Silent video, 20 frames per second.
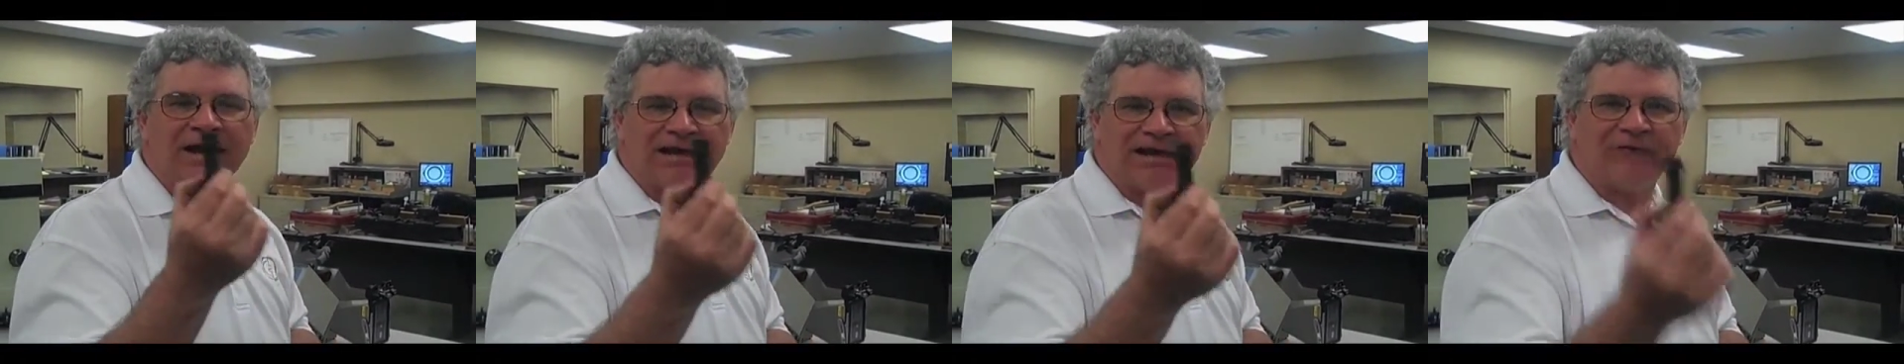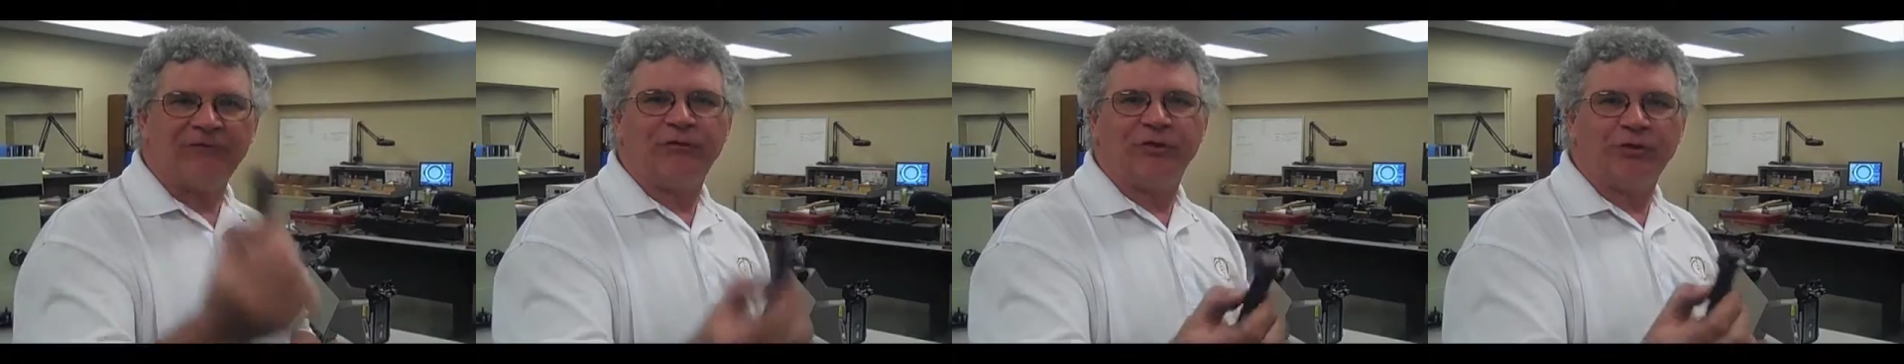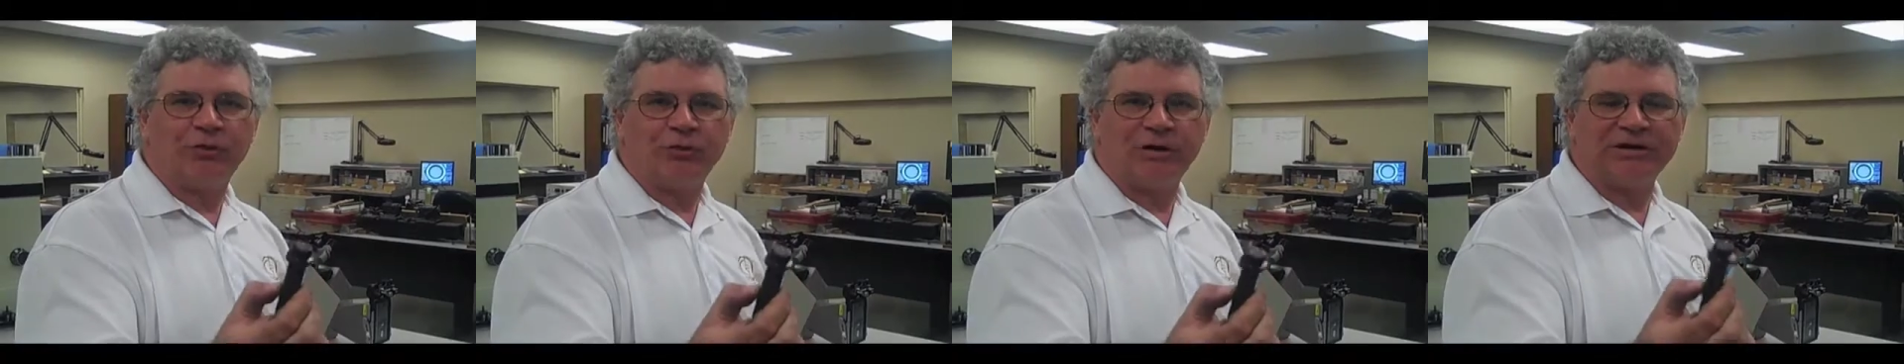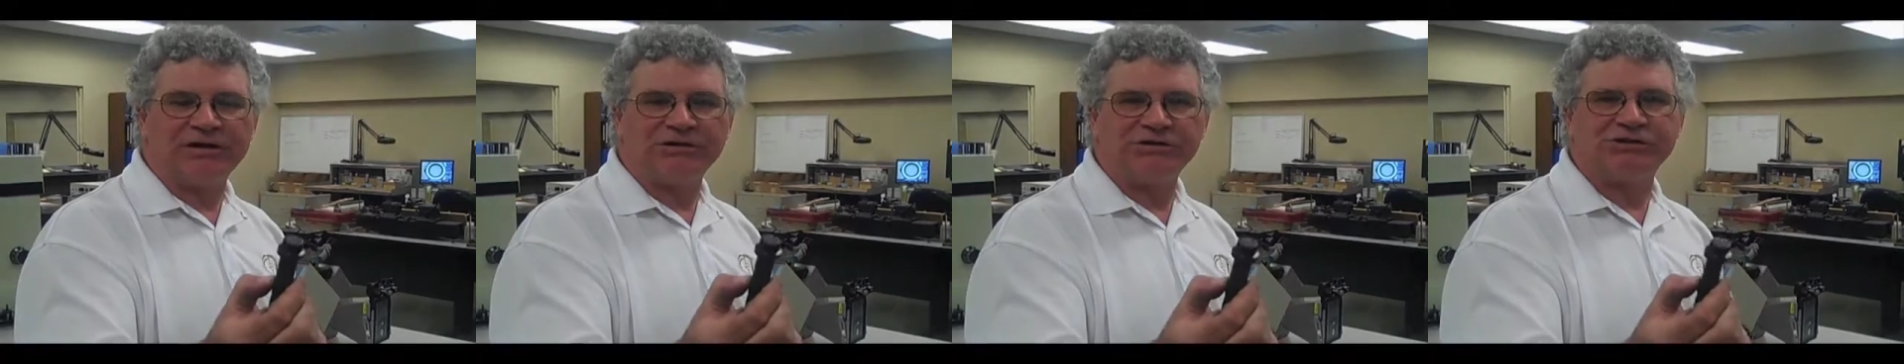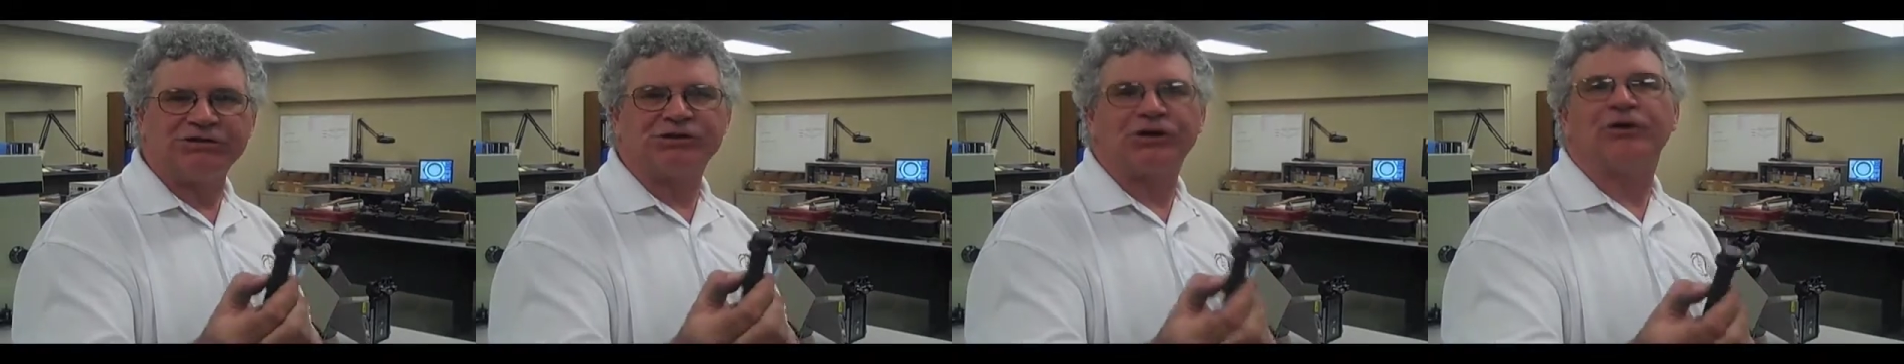give you
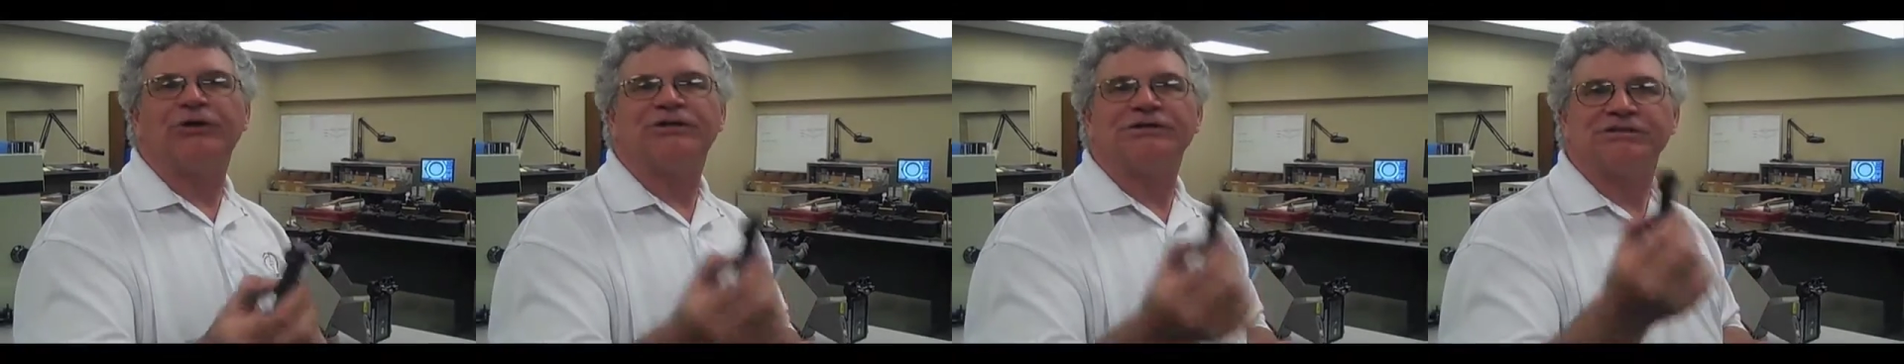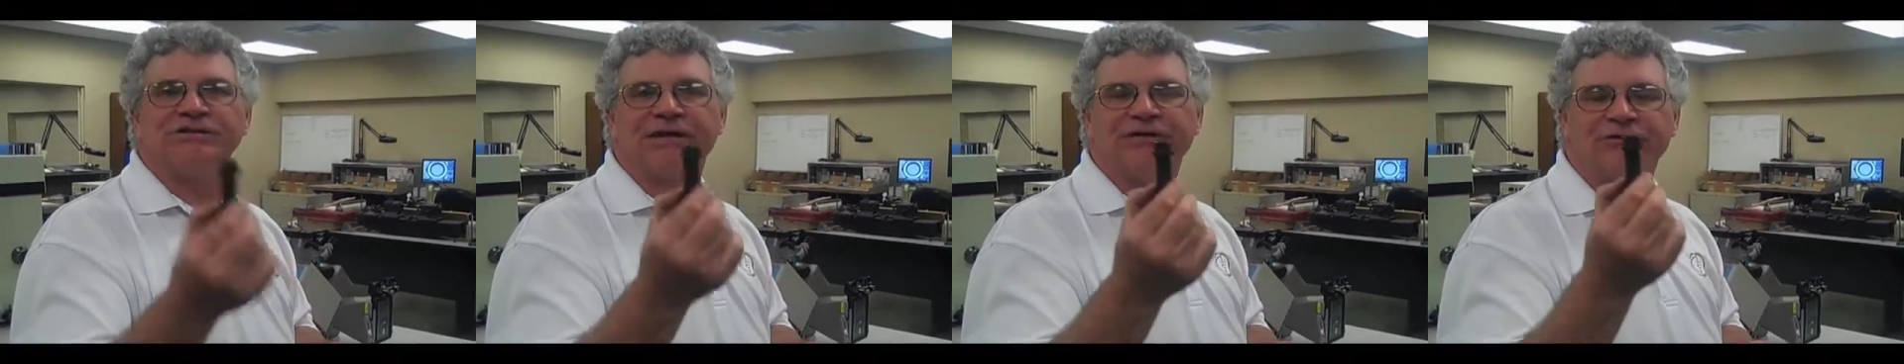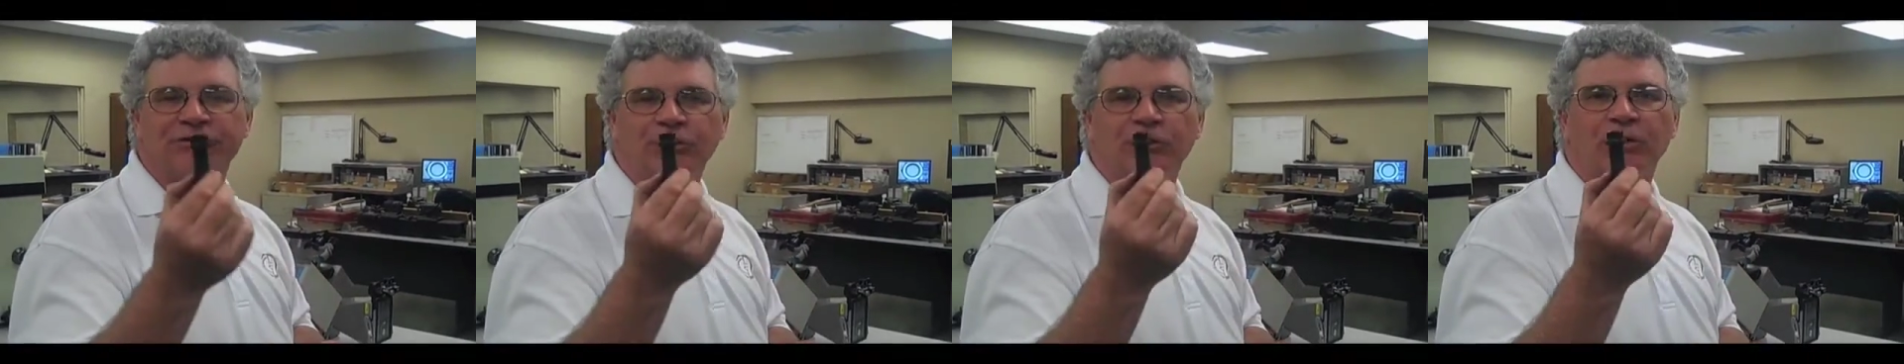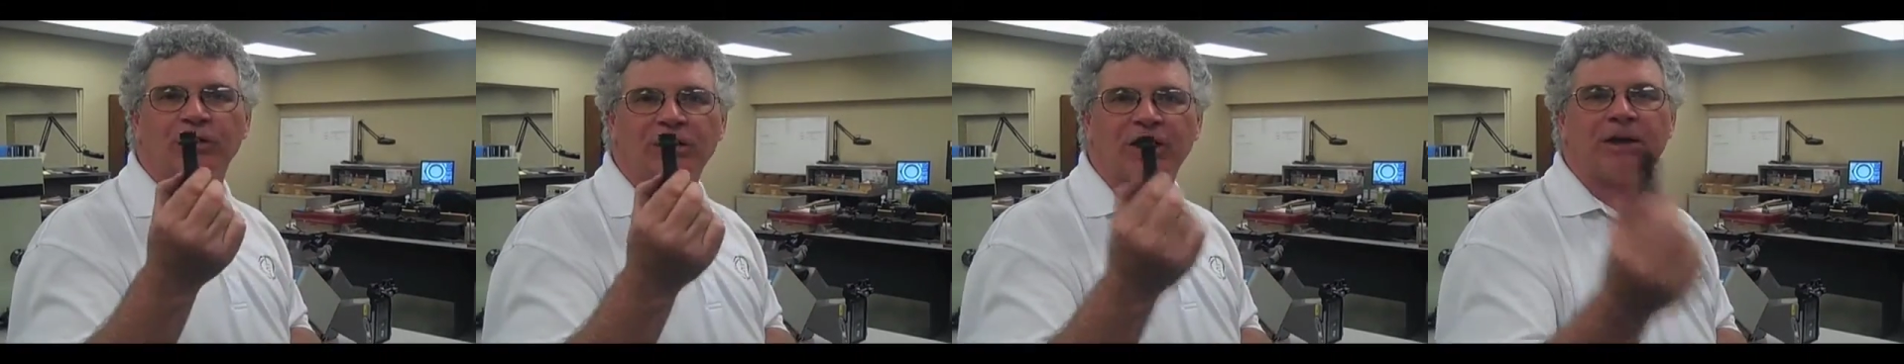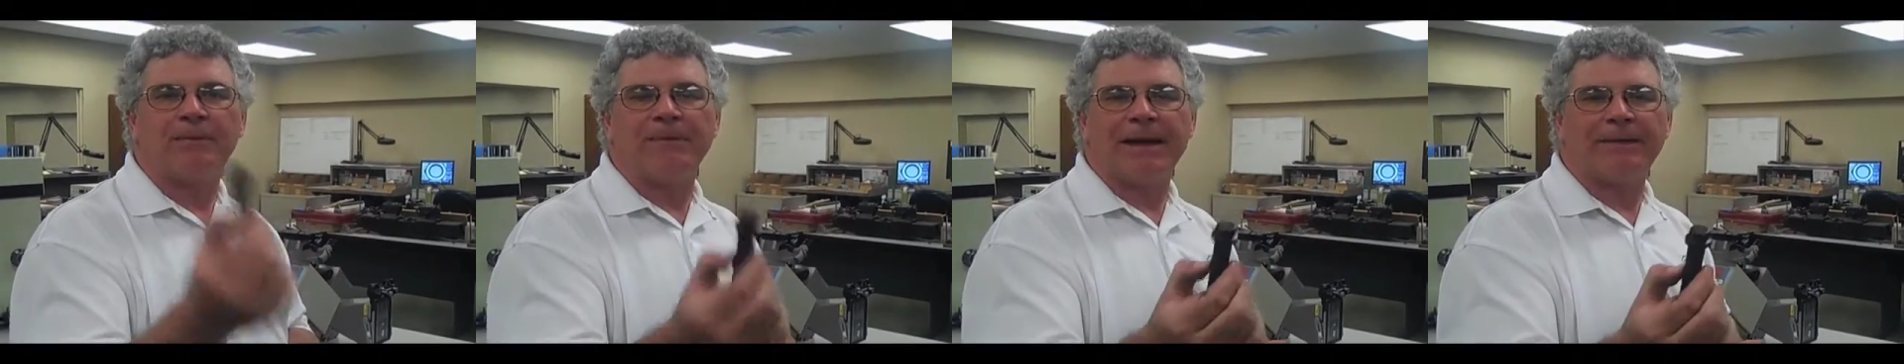insurance that you're
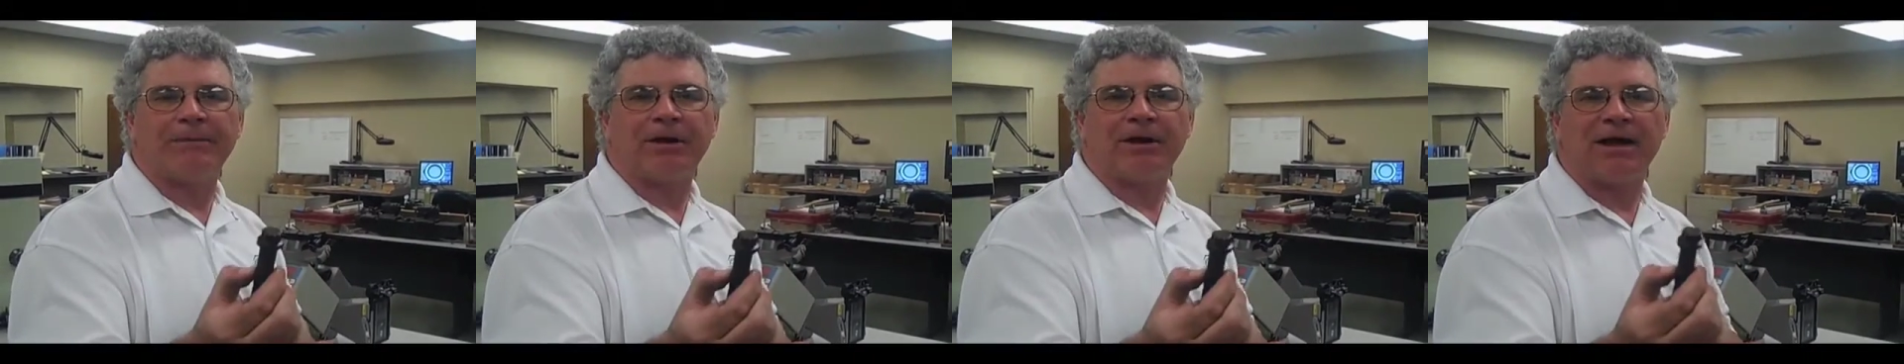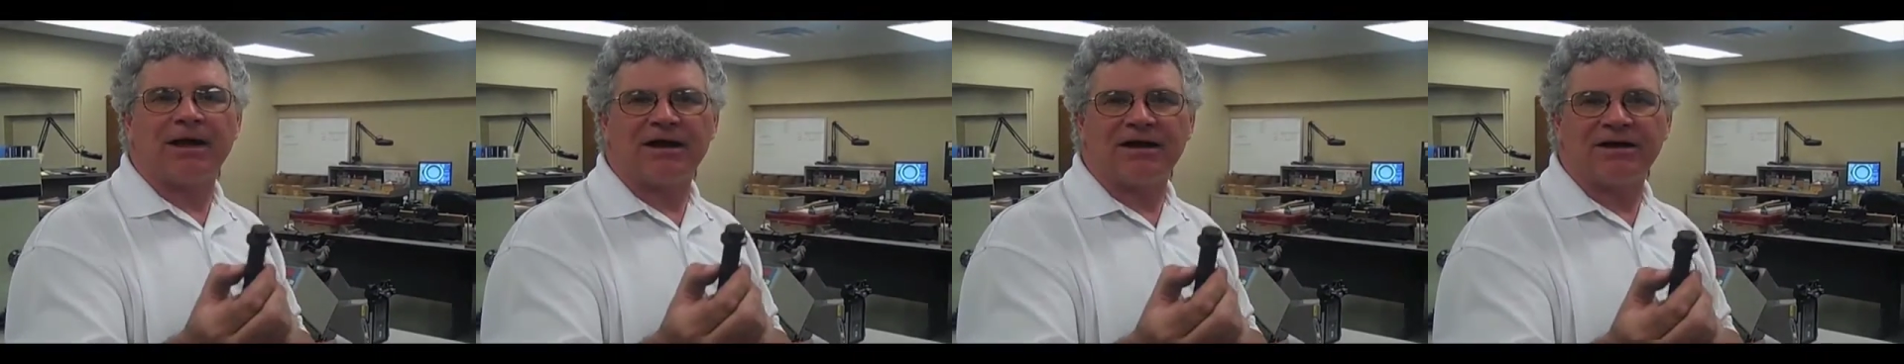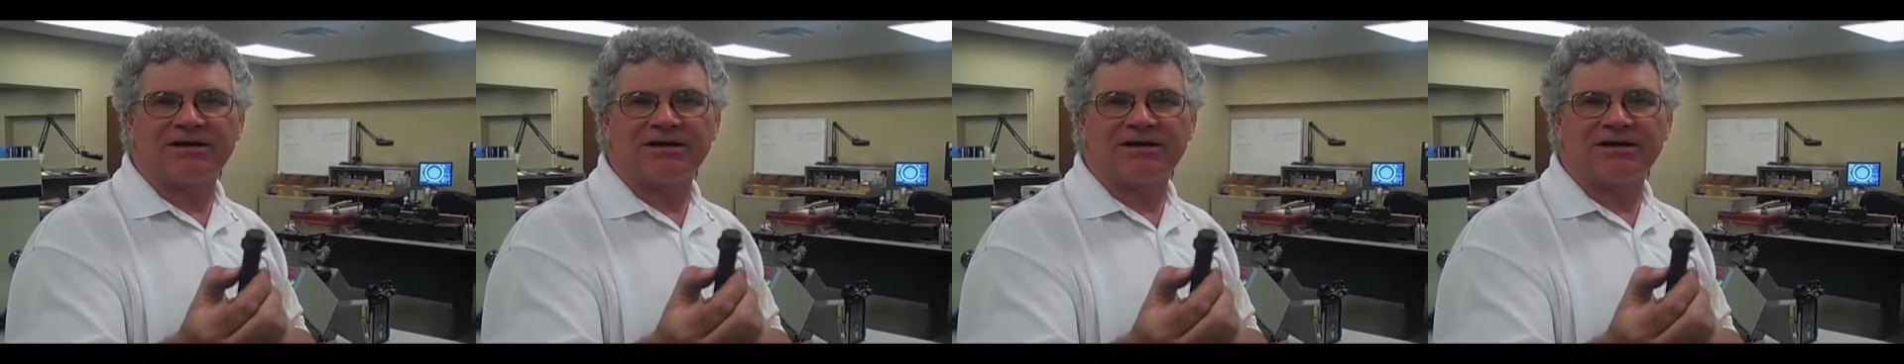going to be able to